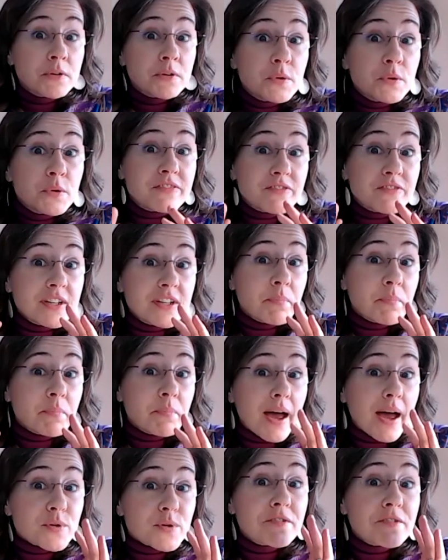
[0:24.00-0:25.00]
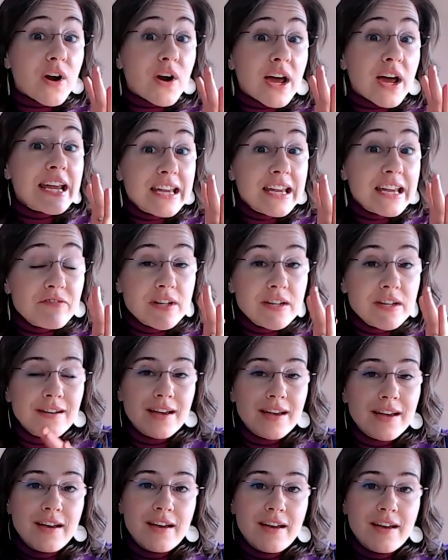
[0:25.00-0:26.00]
good evening, perhaps on a Friday evening,
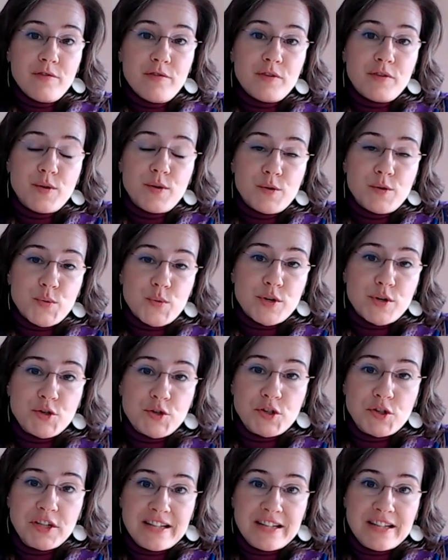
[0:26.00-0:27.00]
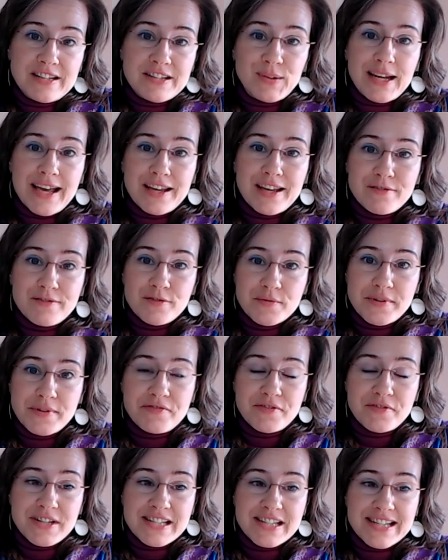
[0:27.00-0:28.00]
for those who are joining us online from
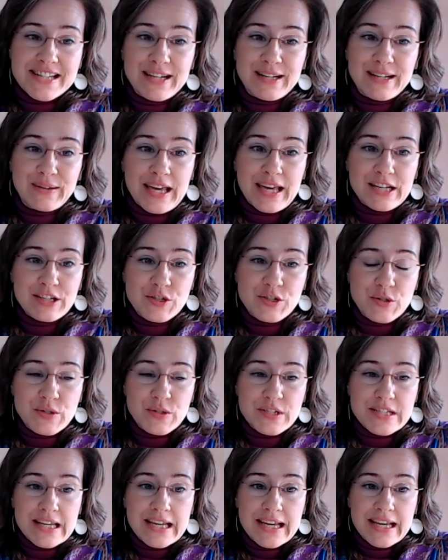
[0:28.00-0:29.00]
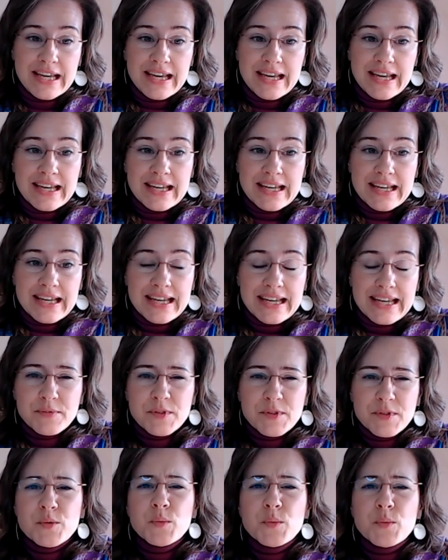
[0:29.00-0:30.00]
different uh, locations. Um,
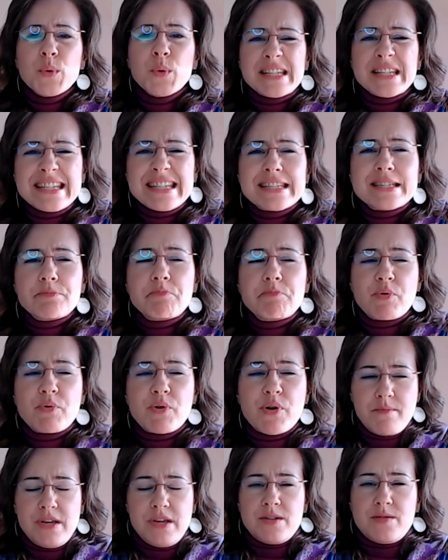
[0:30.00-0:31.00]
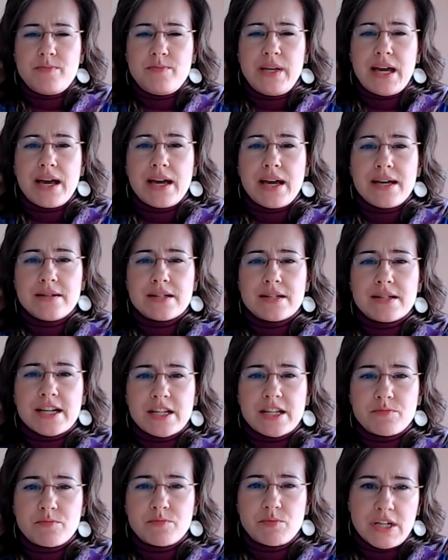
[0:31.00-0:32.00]
so, what is the premise behind the
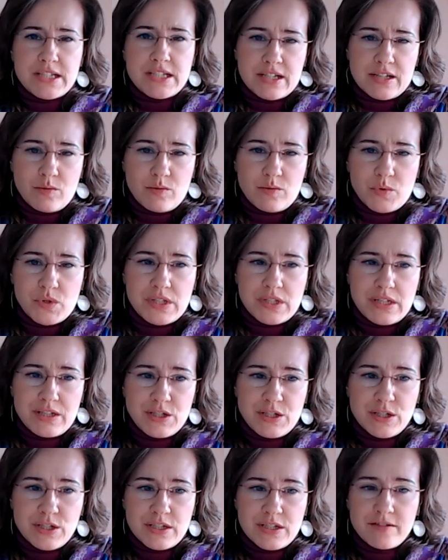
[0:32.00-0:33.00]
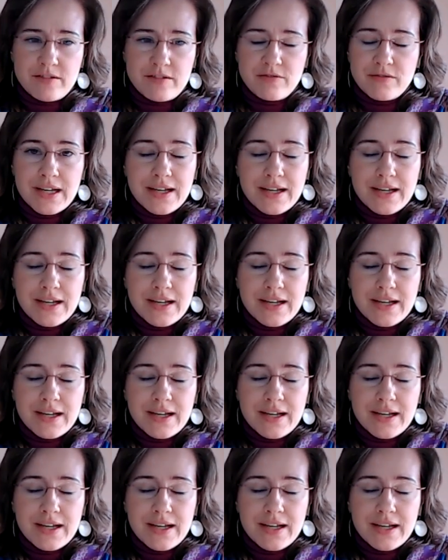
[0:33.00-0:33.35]
Transport Data Commons Initiative?